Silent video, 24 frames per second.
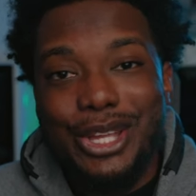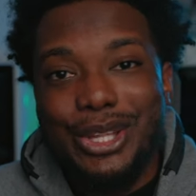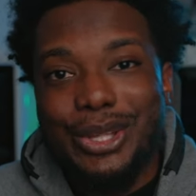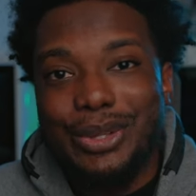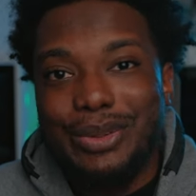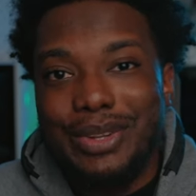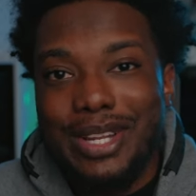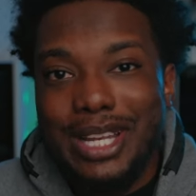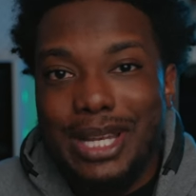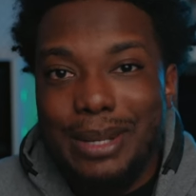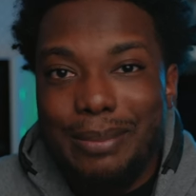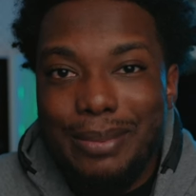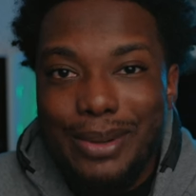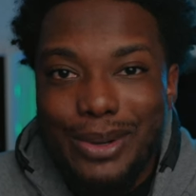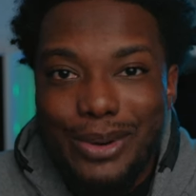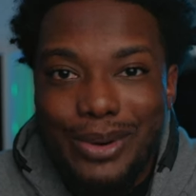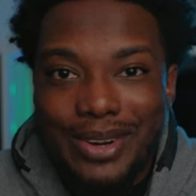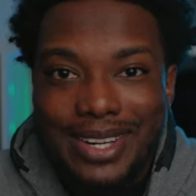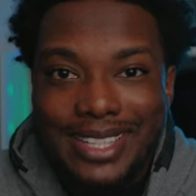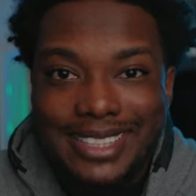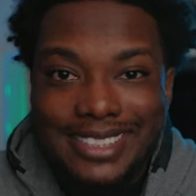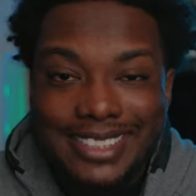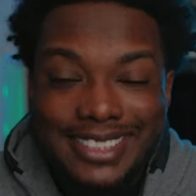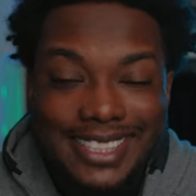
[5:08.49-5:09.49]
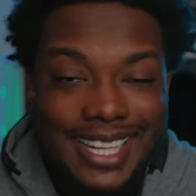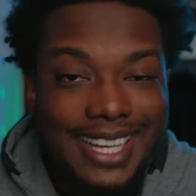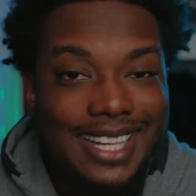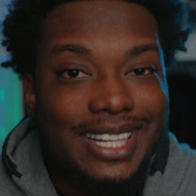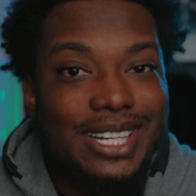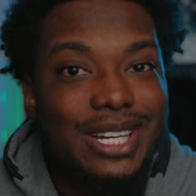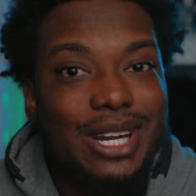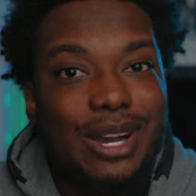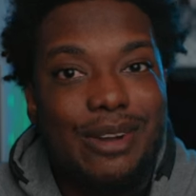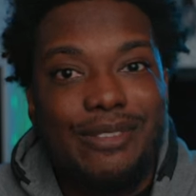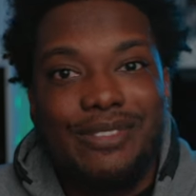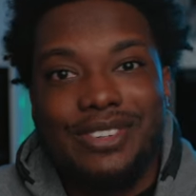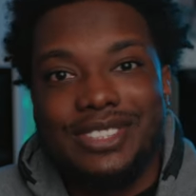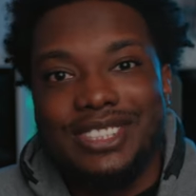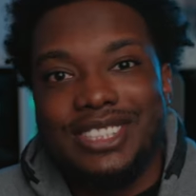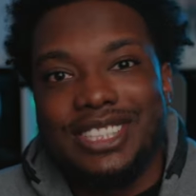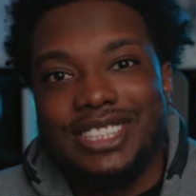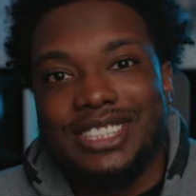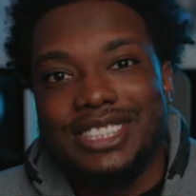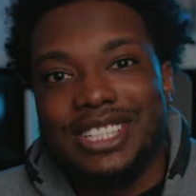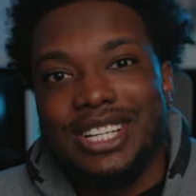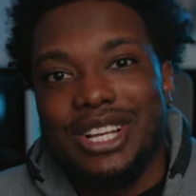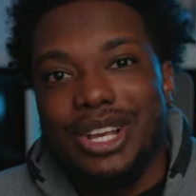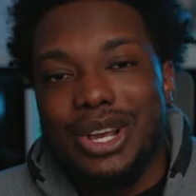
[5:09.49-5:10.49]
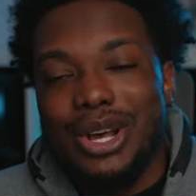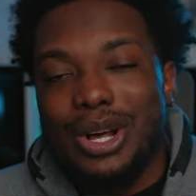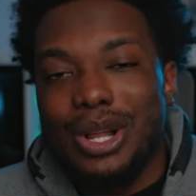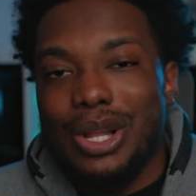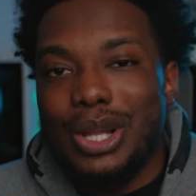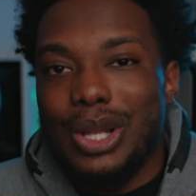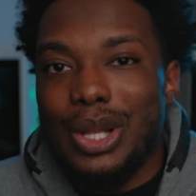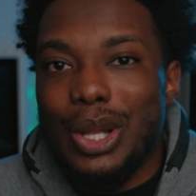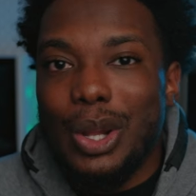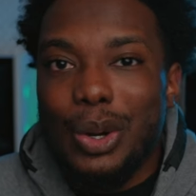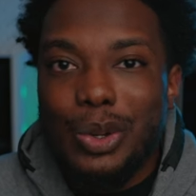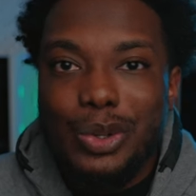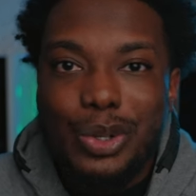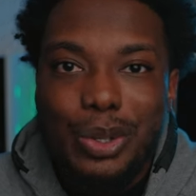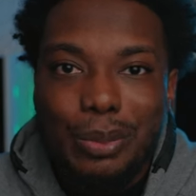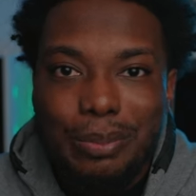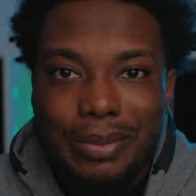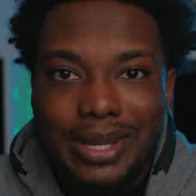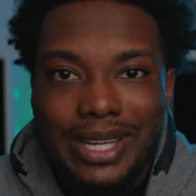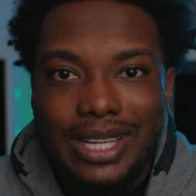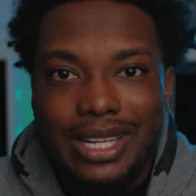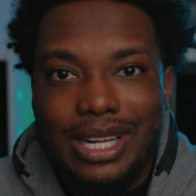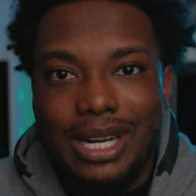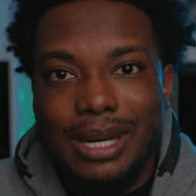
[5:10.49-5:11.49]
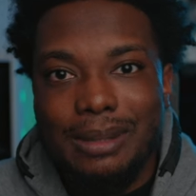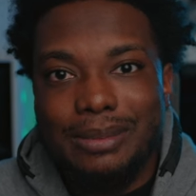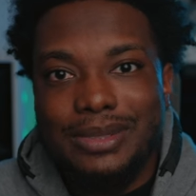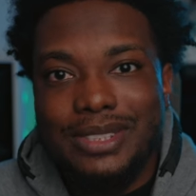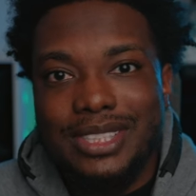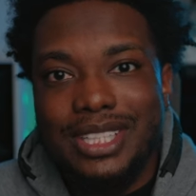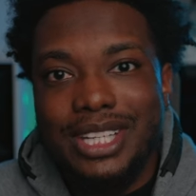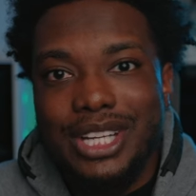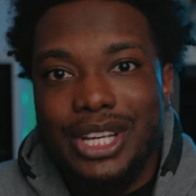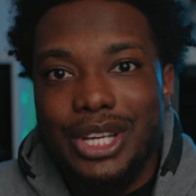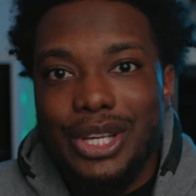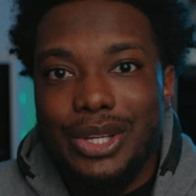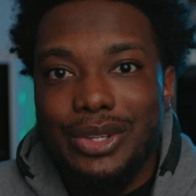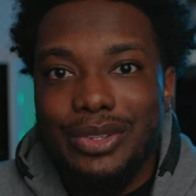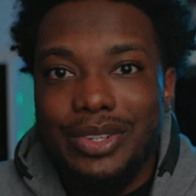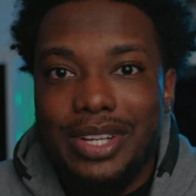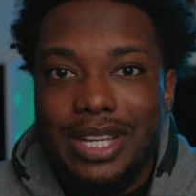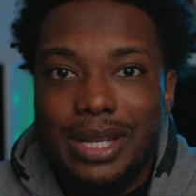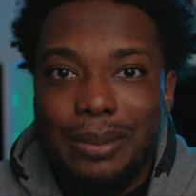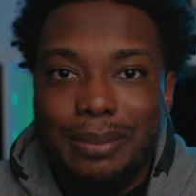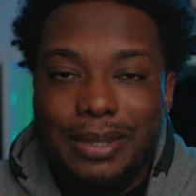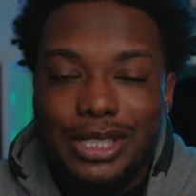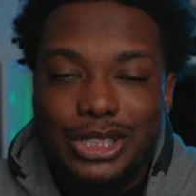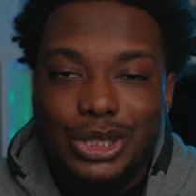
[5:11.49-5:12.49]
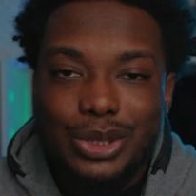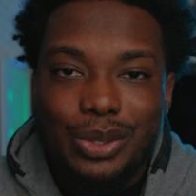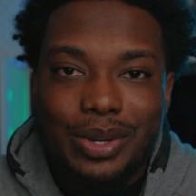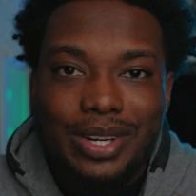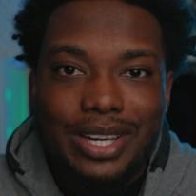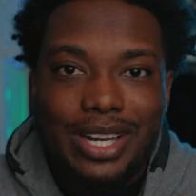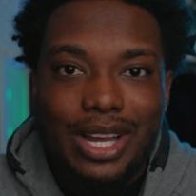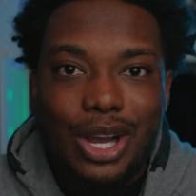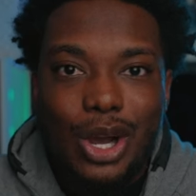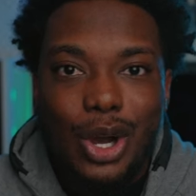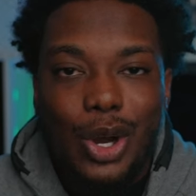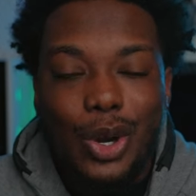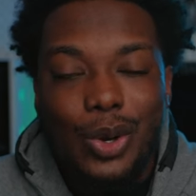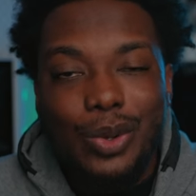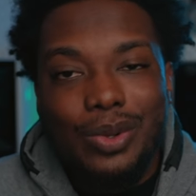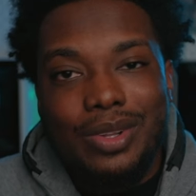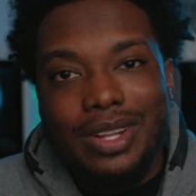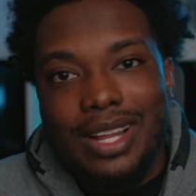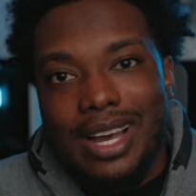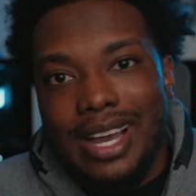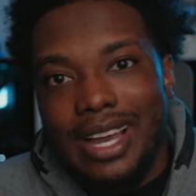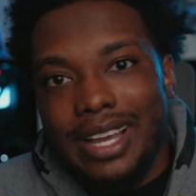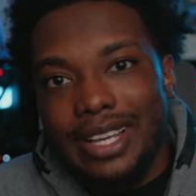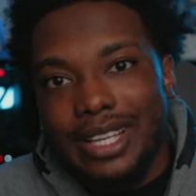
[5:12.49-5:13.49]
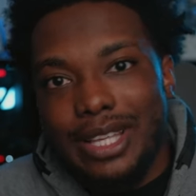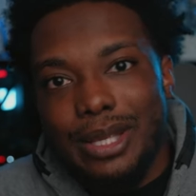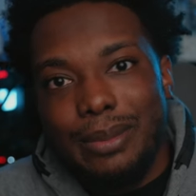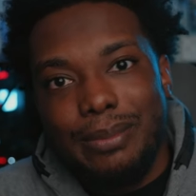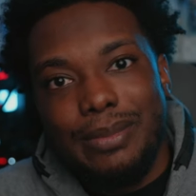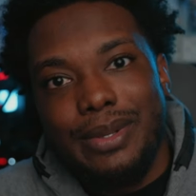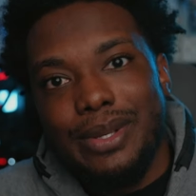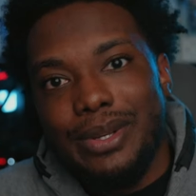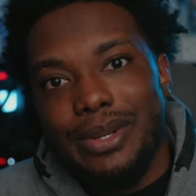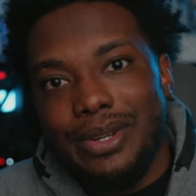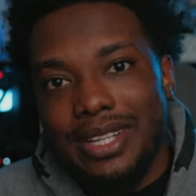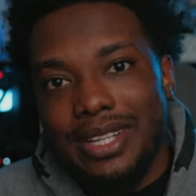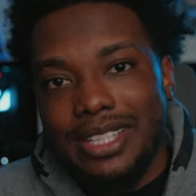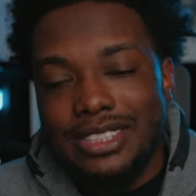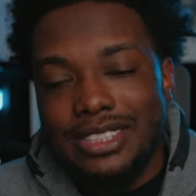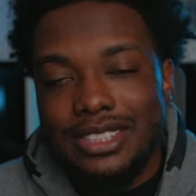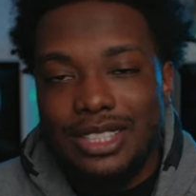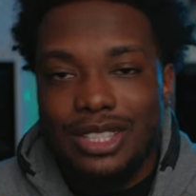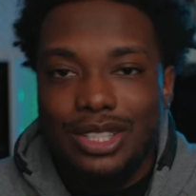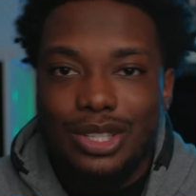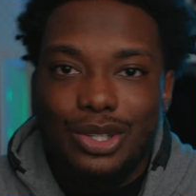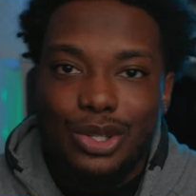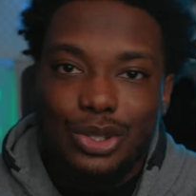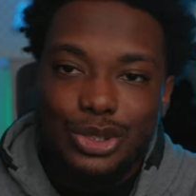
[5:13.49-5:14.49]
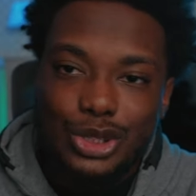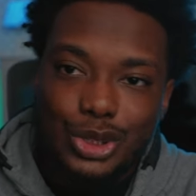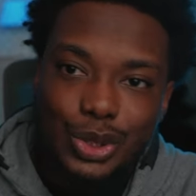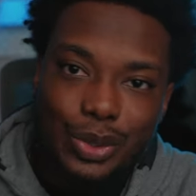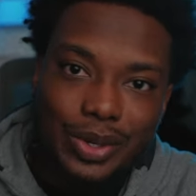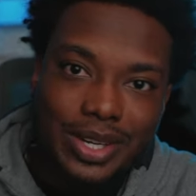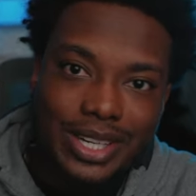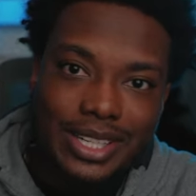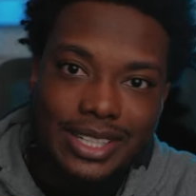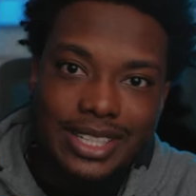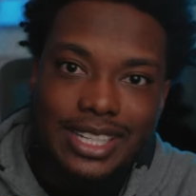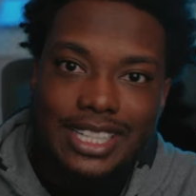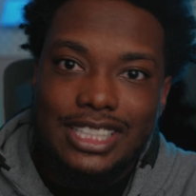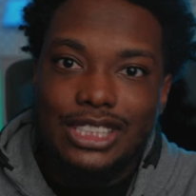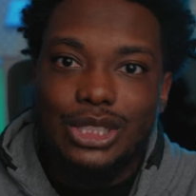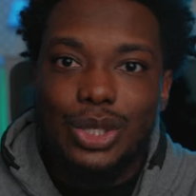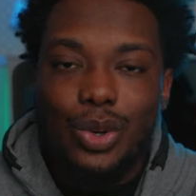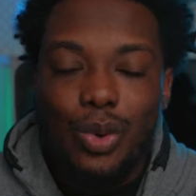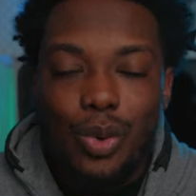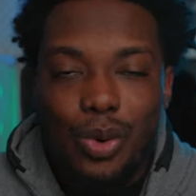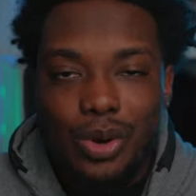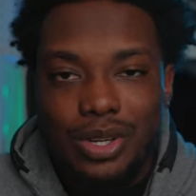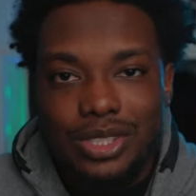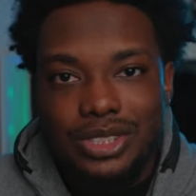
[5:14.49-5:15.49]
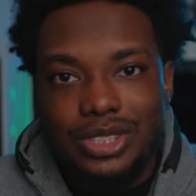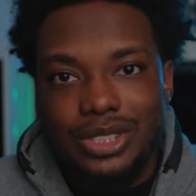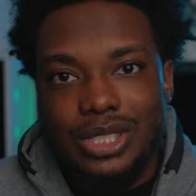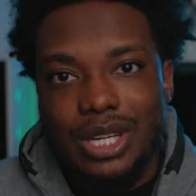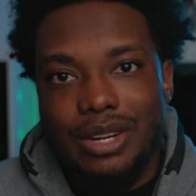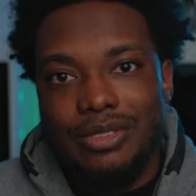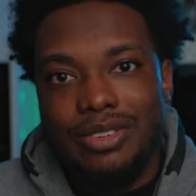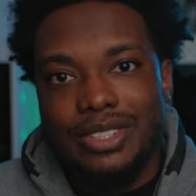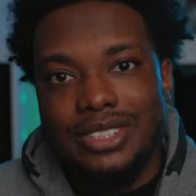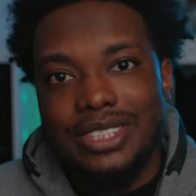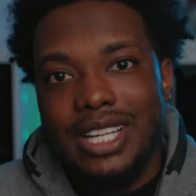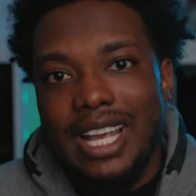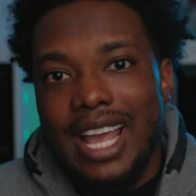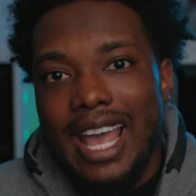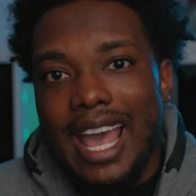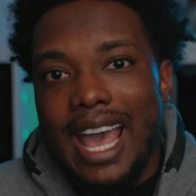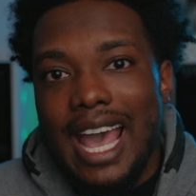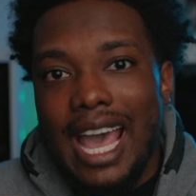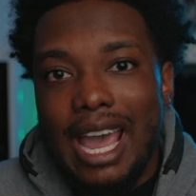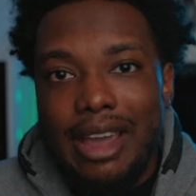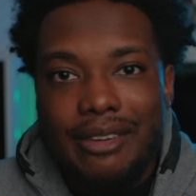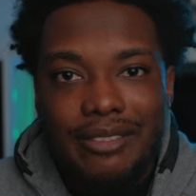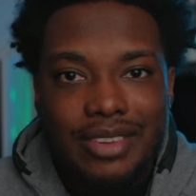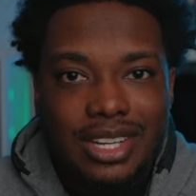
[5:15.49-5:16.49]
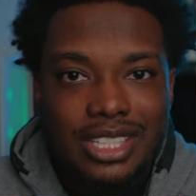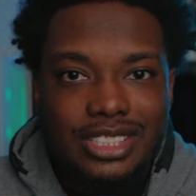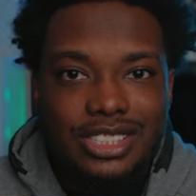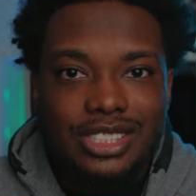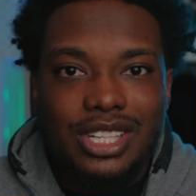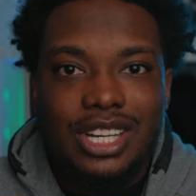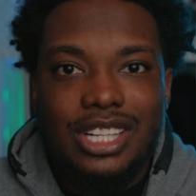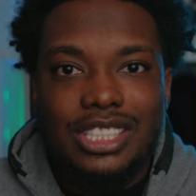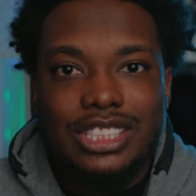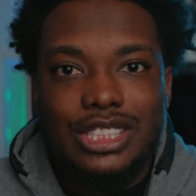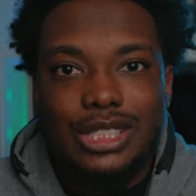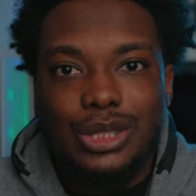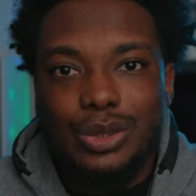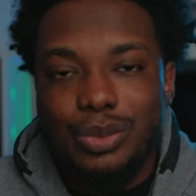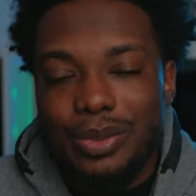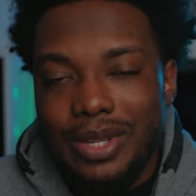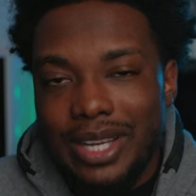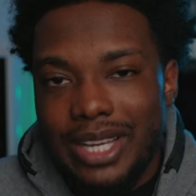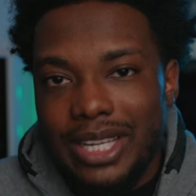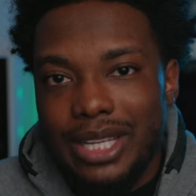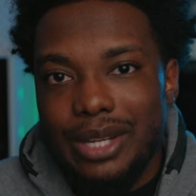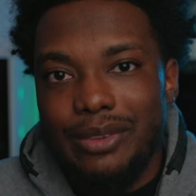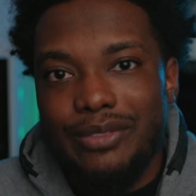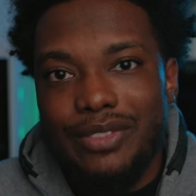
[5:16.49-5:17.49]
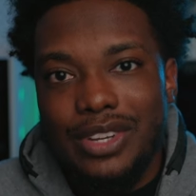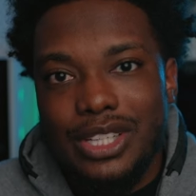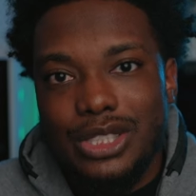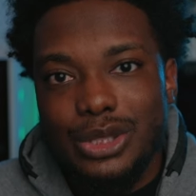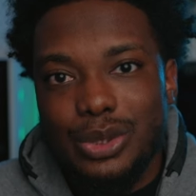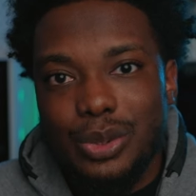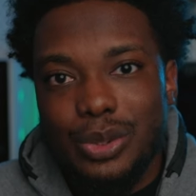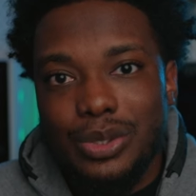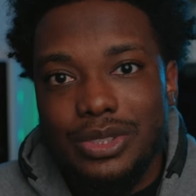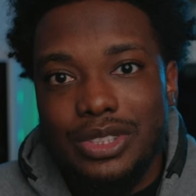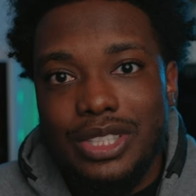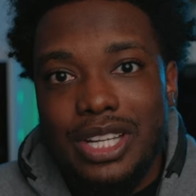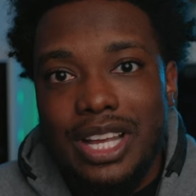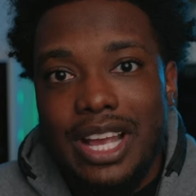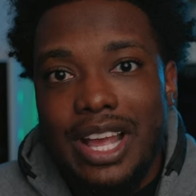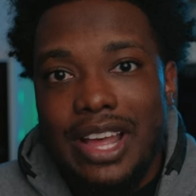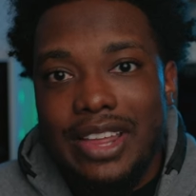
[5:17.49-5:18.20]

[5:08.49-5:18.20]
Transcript: You need to be going to tech conferences, local meetups. You need to be joining online communities, joining Discord servers, having discussions with individuals